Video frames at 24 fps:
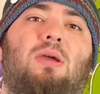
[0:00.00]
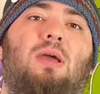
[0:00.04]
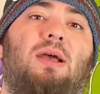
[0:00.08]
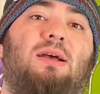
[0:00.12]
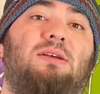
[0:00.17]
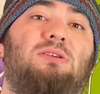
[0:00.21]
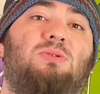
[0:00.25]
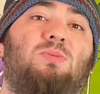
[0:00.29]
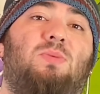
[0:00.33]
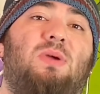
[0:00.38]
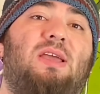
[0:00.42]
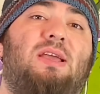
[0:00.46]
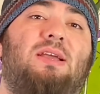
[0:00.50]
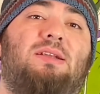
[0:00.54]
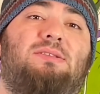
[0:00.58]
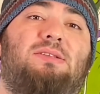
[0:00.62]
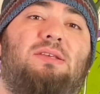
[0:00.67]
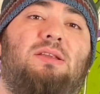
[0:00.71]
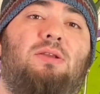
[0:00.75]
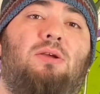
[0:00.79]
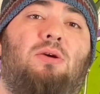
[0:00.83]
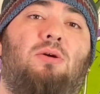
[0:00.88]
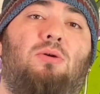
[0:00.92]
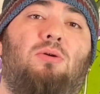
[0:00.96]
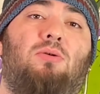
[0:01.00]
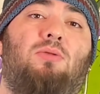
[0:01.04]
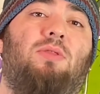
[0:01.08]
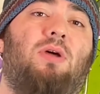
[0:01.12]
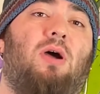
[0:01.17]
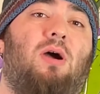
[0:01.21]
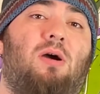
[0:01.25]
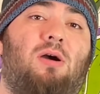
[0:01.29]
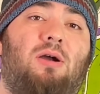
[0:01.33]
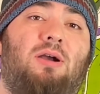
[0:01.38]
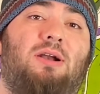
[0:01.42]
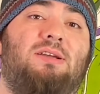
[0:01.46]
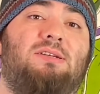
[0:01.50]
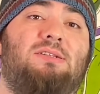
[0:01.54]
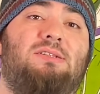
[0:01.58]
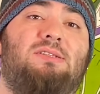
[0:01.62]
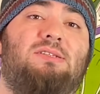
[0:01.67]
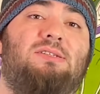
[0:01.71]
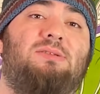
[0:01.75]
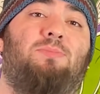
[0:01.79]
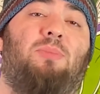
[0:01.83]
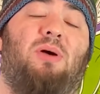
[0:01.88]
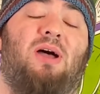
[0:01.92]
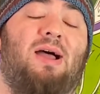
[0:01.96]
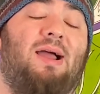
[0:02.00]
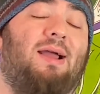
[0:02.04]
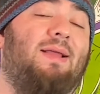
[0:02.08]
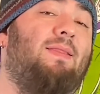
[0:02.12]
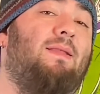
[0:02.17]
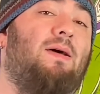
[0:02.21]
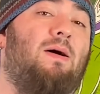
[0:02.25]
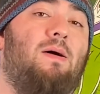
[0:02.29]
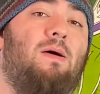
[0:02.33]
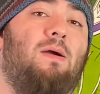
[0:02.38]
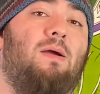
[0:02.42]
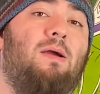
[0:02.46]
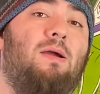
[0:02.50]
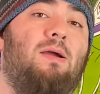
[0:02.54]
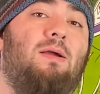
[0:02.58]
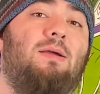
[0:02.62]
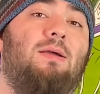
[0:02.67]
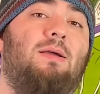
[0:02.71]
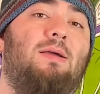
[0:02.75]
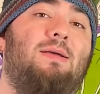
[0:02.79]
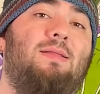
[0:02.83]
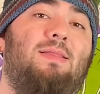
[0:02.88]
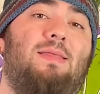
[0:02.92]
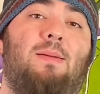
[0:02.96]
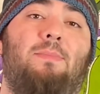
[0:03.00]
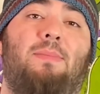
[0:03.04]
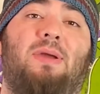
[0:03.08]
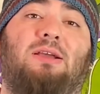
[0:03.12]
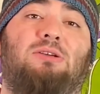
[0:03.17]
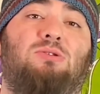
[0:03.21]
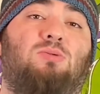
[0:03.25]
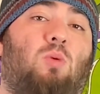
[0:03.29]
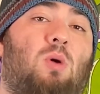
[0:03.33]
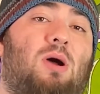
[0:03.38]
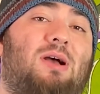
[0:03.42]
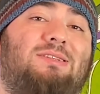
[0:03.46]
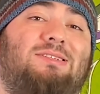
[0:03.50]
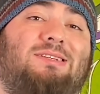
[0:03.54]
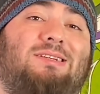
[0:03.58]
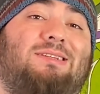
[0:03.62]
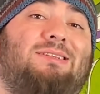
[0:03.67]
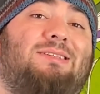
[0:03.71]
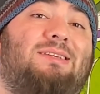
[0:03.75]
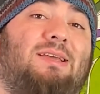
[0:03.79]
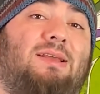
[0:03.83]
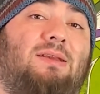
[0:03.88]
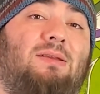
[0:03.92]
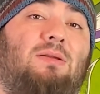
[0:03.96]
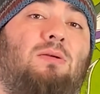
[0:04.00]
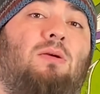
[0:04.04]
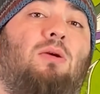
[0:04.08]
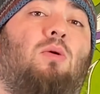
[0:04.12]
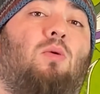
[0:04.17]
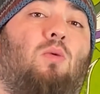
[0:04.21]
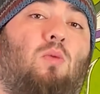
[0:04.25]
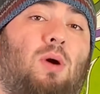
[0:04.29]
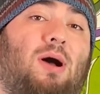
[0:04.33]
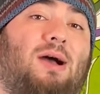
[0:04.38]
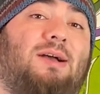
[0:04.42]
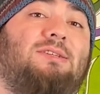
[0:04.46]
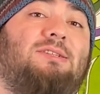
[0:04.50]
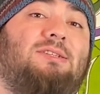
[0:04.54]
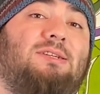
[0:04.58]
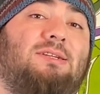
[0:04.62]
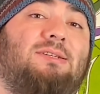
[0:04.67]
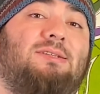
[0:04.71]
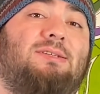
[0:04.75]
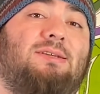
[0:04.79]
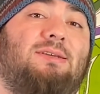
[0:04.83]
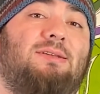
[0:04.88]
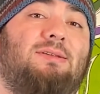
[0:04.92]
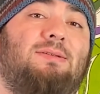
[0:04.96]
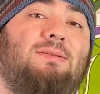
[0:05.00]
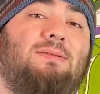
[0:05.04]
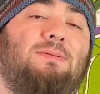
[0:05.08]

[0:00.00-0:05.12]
As we get to know the artists behind the art that makes Washington, Washington.